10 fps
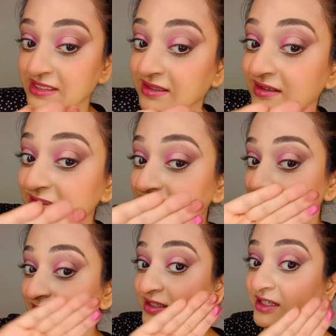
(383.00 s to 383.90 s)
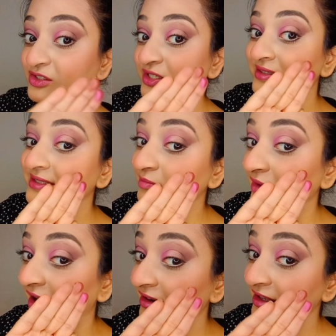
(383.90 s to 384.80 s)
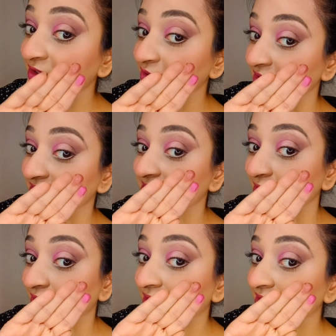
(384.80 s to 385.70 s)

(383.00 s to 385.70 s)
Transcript: are the 3 shades I'm adding to this look.